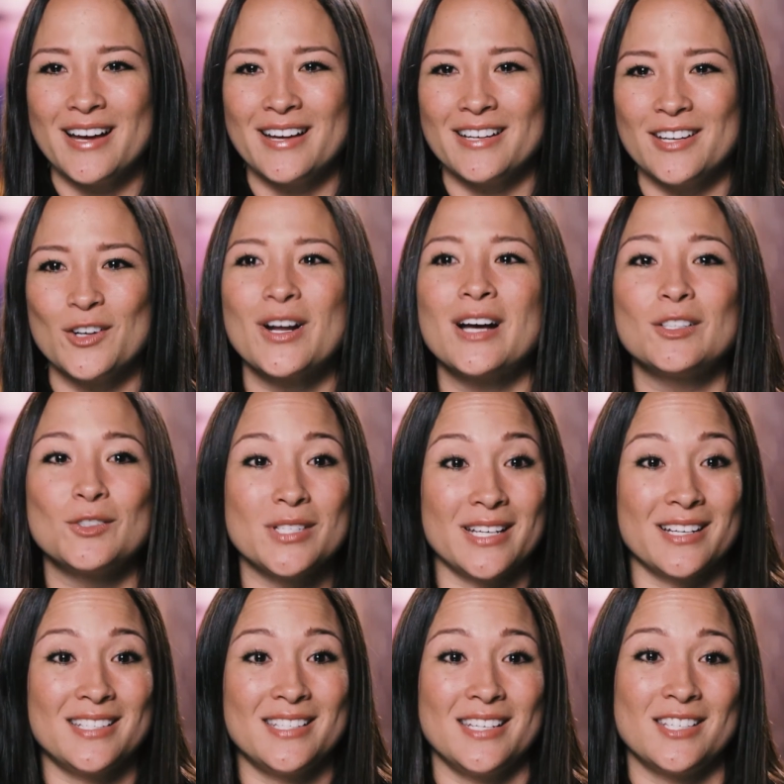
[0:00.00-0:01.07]
you're not
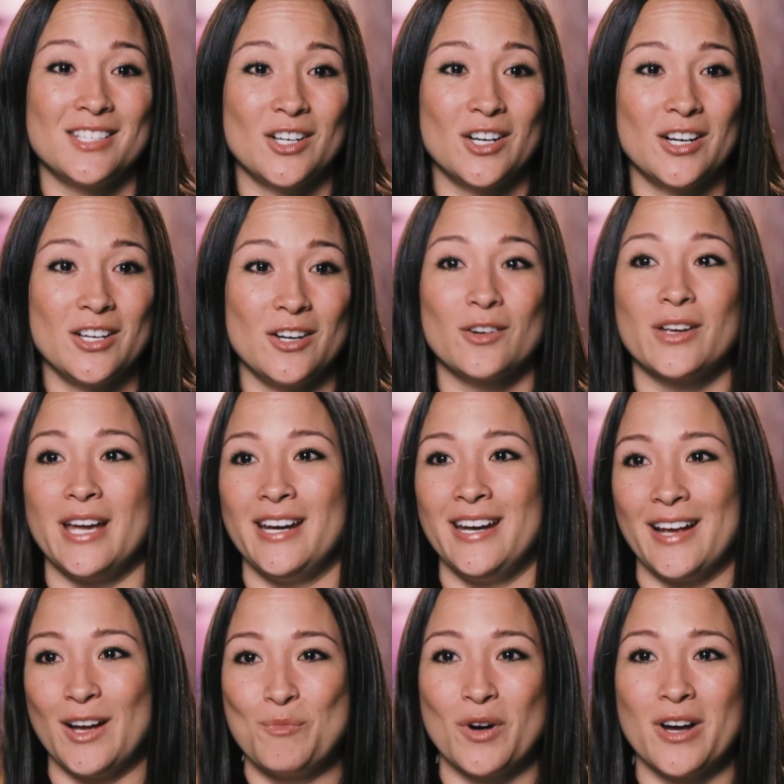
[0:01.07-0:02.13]
losing a sister, you're
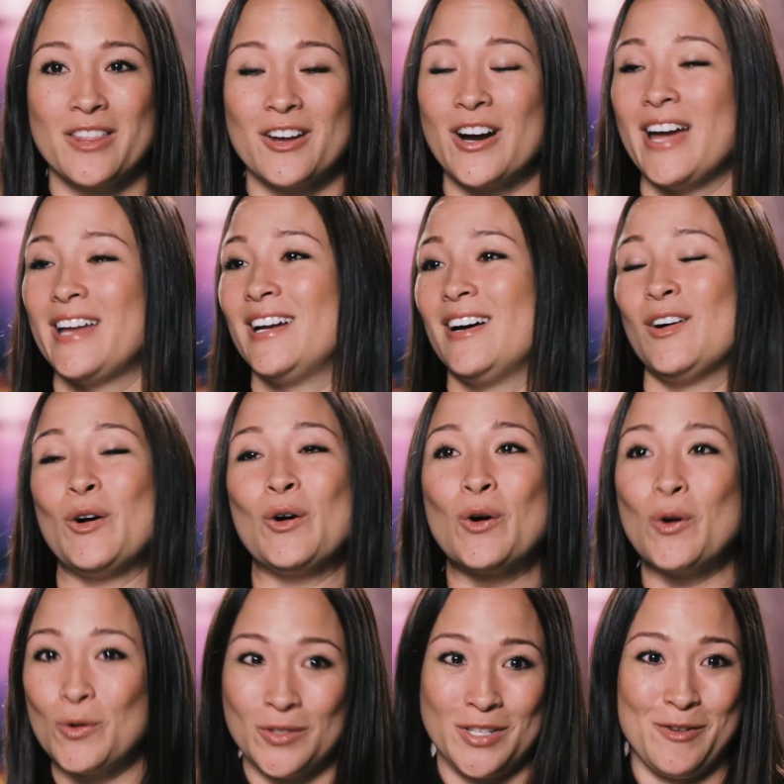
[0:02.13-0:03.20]
gaining a brother and a
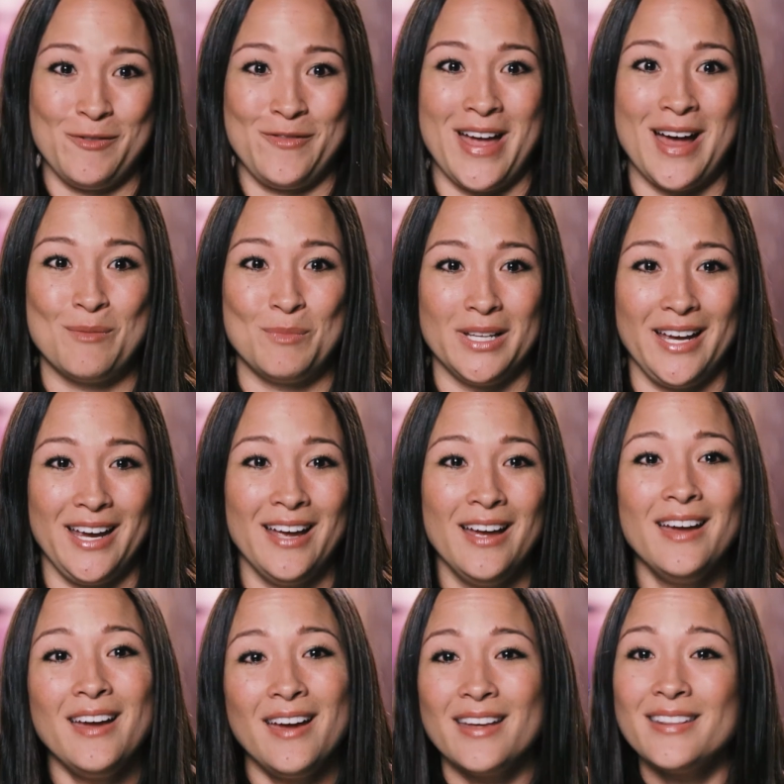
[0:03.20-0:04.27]
whole new family.
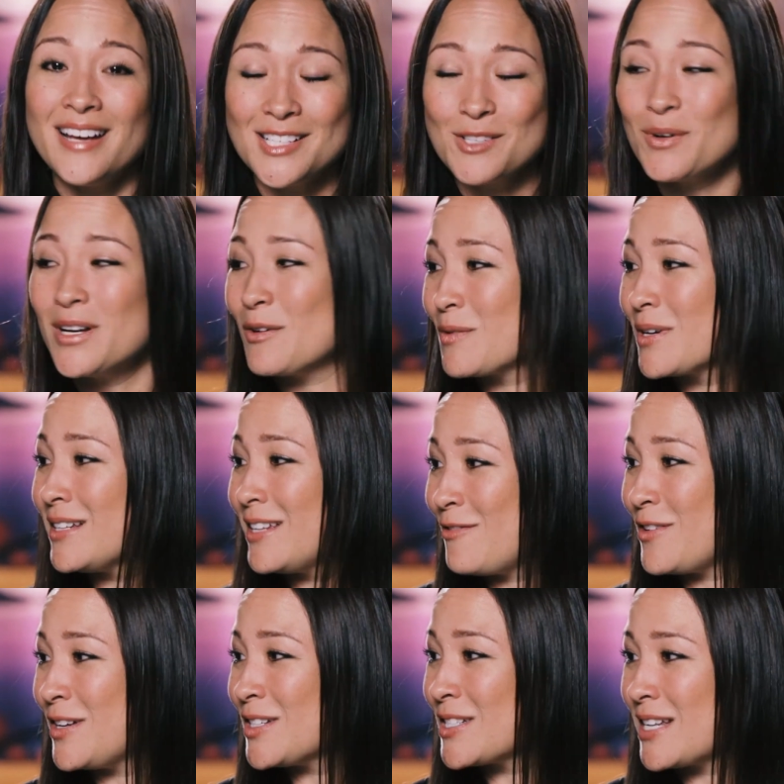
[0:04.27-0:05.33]
And that's what it really
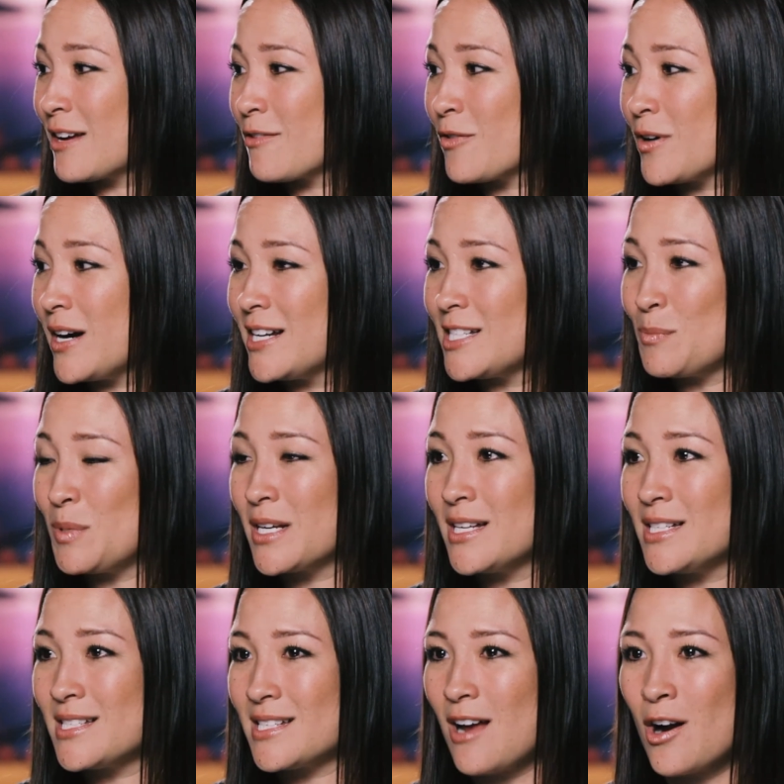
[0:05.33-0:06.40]
feels like for us,
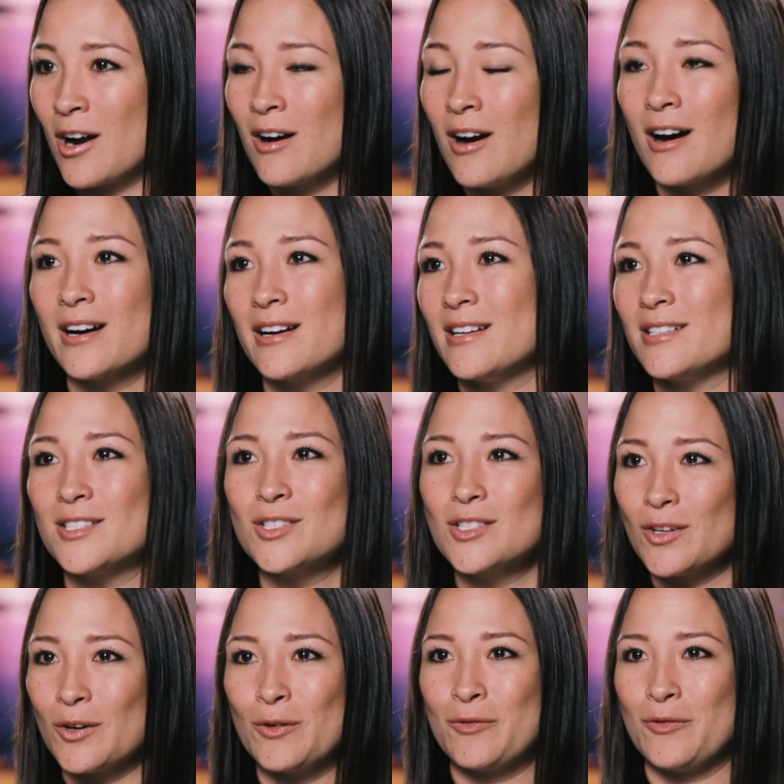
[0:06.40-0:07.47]
because our heart is
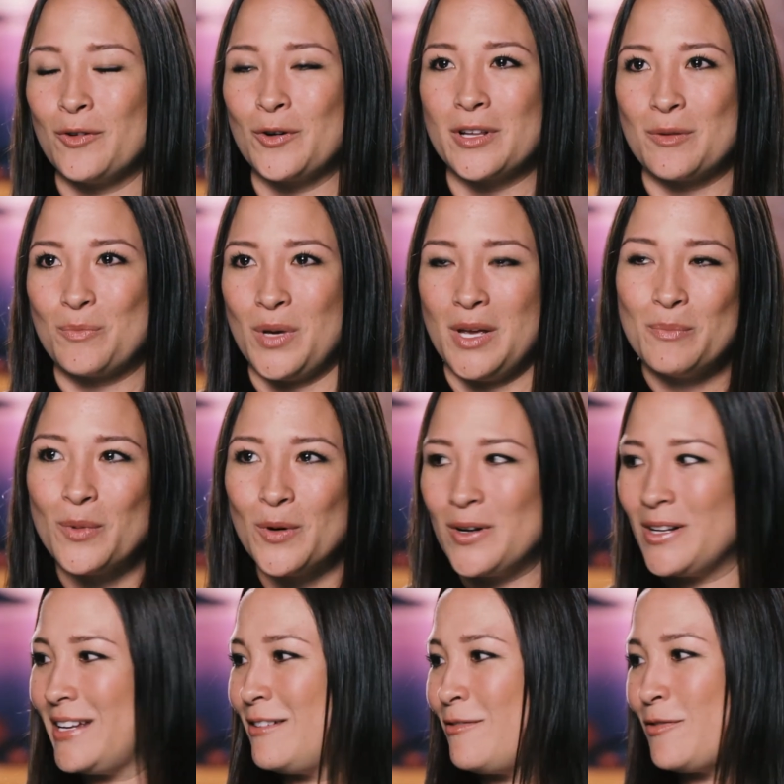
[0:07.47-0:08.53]
so for the
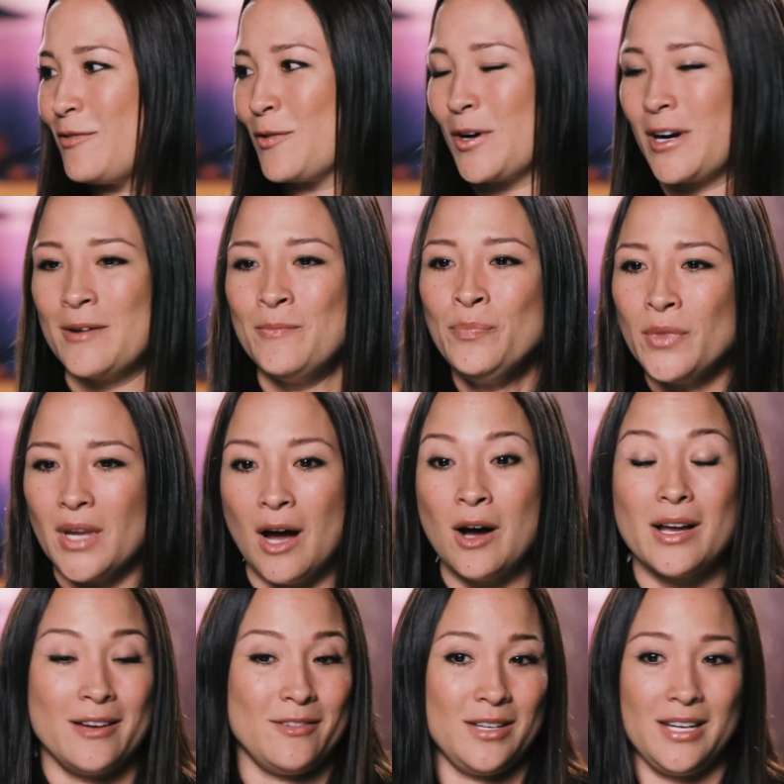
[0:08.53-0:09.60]
people and
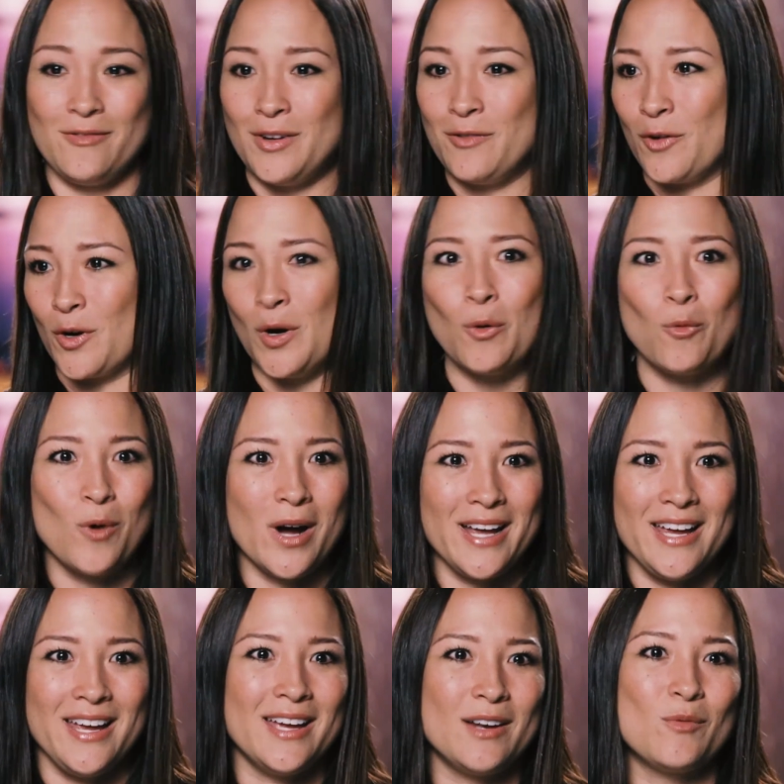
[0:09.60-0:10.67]
even for
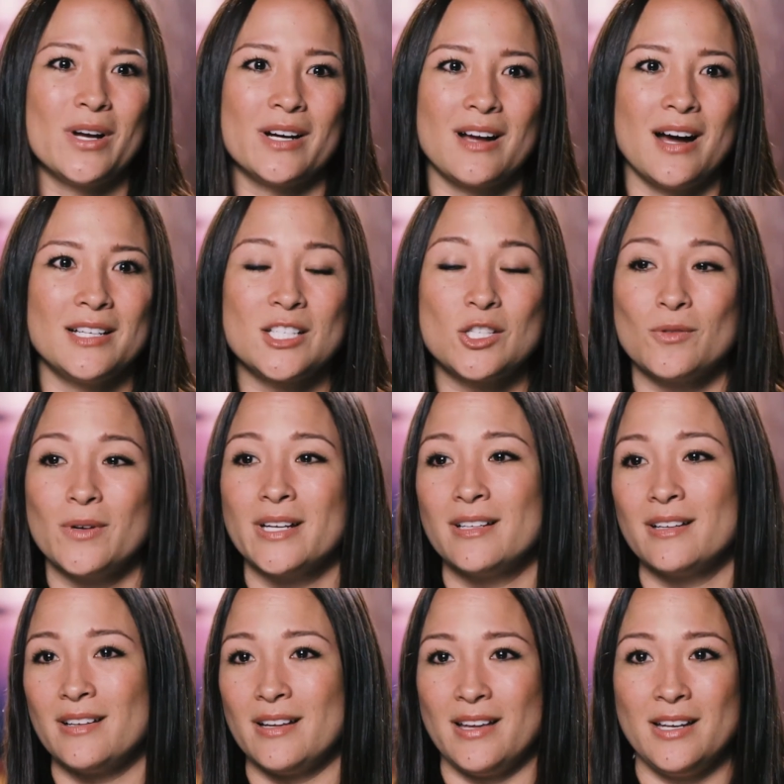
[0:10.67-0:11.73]
Hawaii and what God's
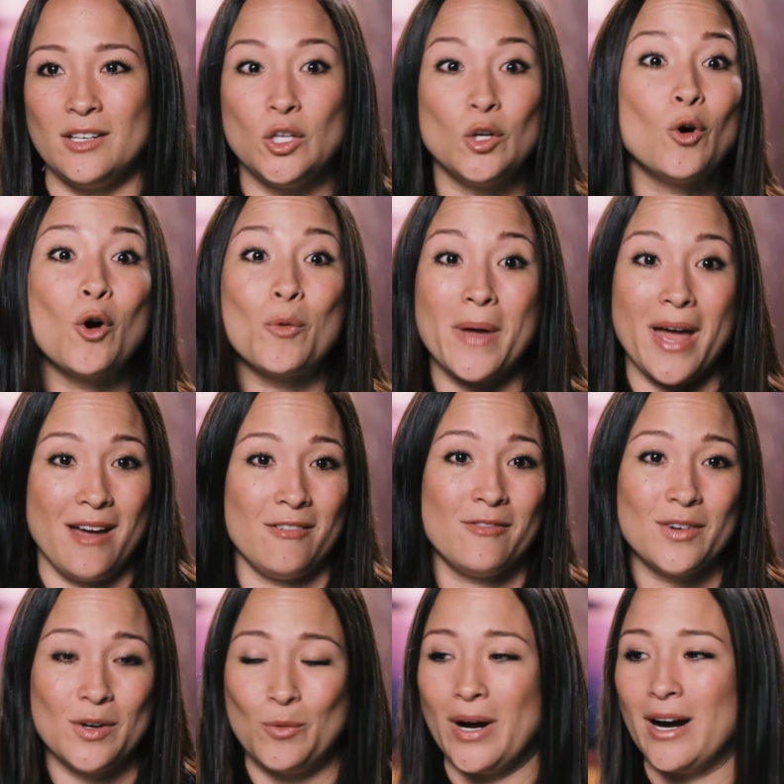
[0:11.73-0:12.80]
doing in New Hope
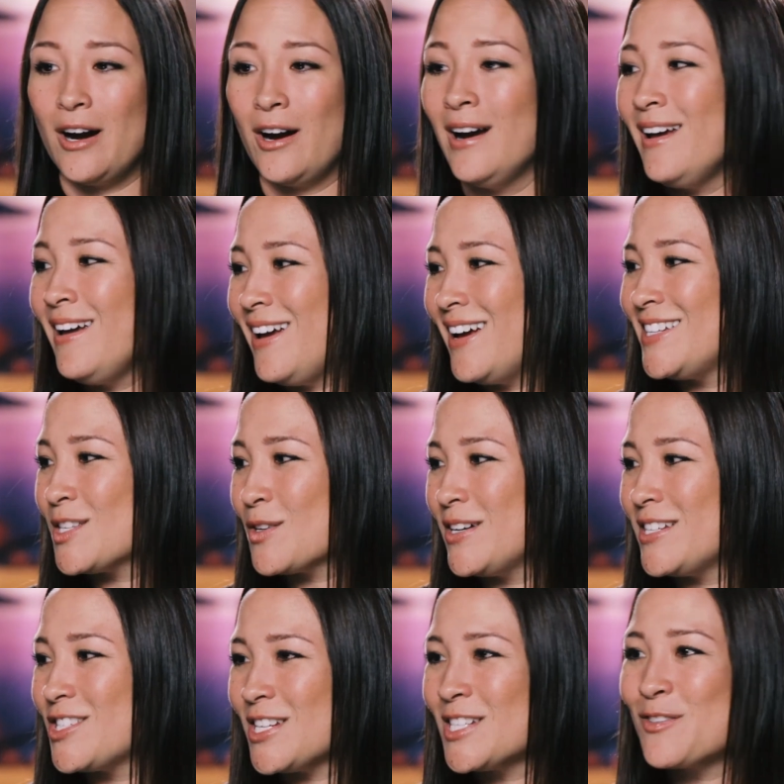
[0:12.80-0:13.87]
everywhere. And so
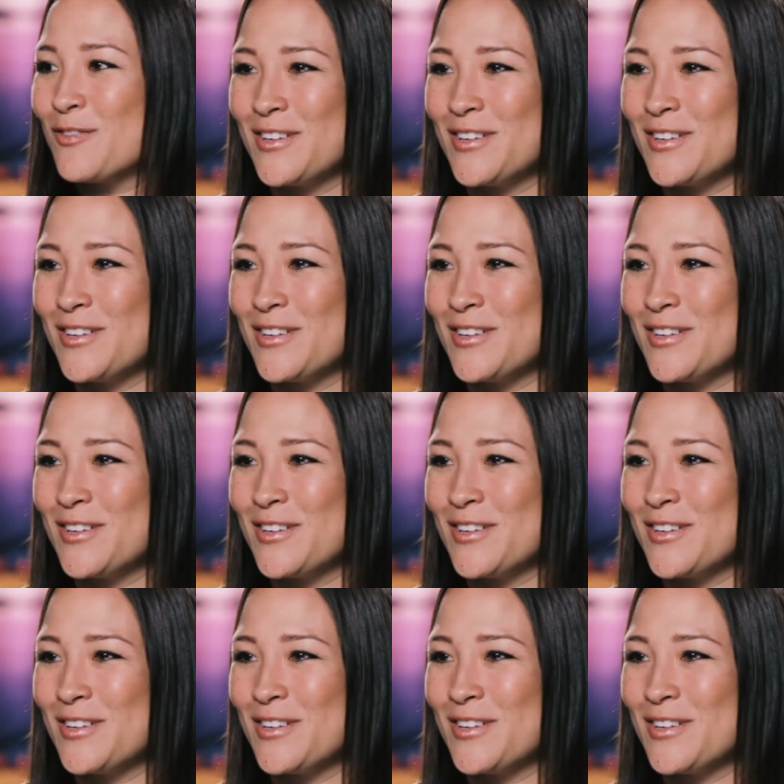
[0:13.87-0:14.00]
it just